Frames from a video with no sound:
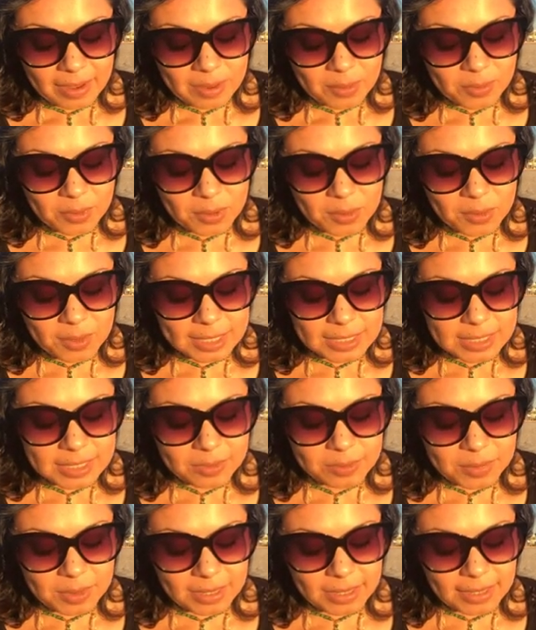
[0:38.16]

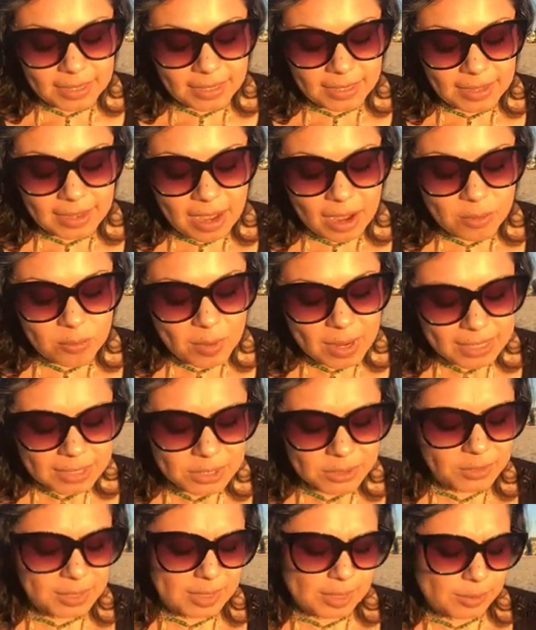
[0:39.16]
I want
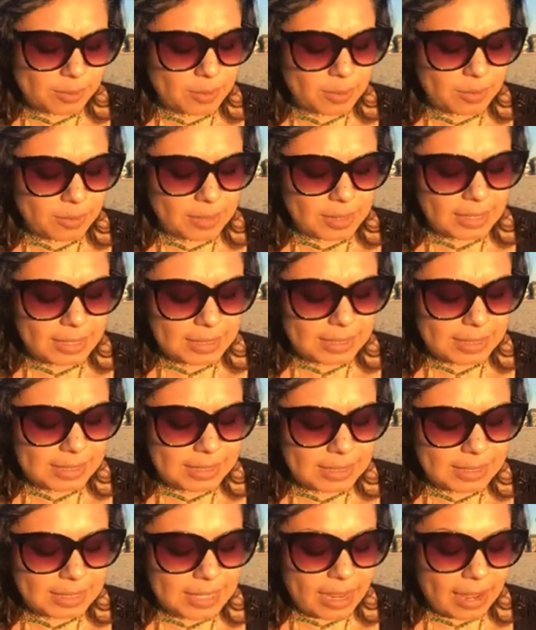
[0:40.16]
to explore with us
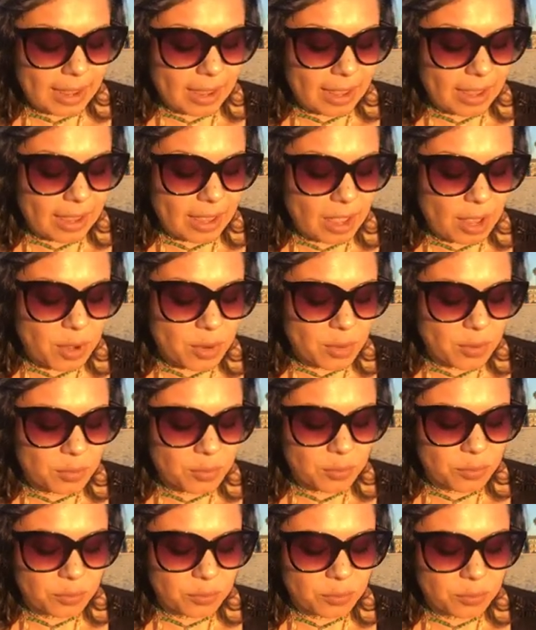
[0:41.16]
today
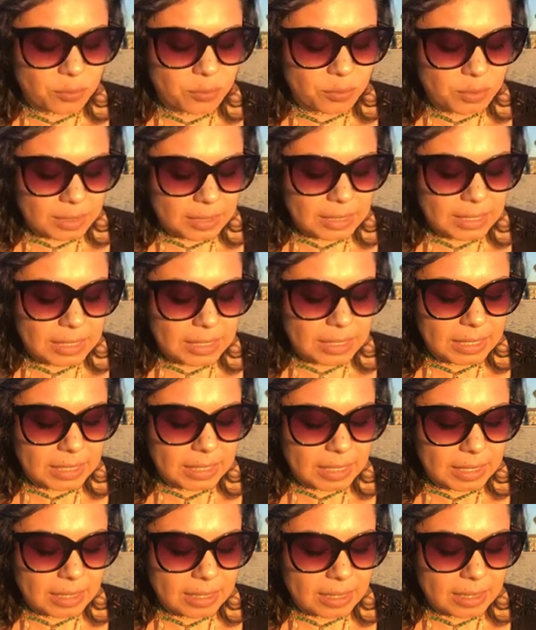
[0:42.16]
a
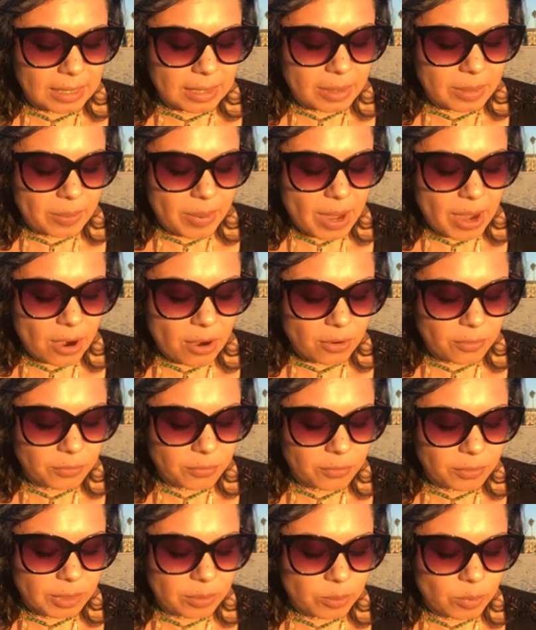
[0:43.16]
really
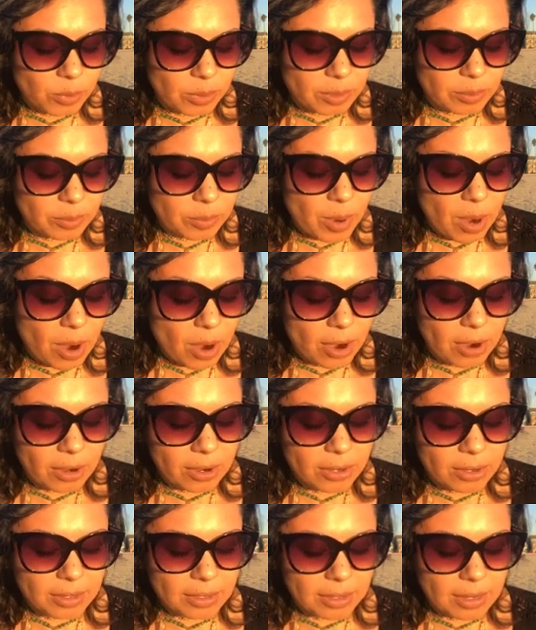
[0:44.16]
powerful and important
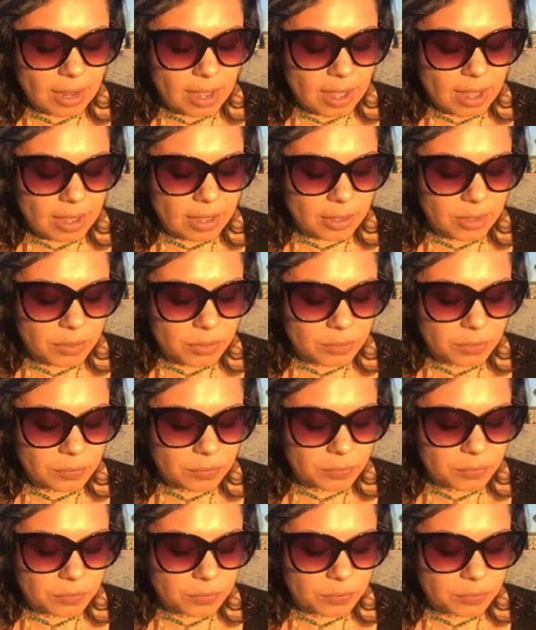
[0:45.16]
part of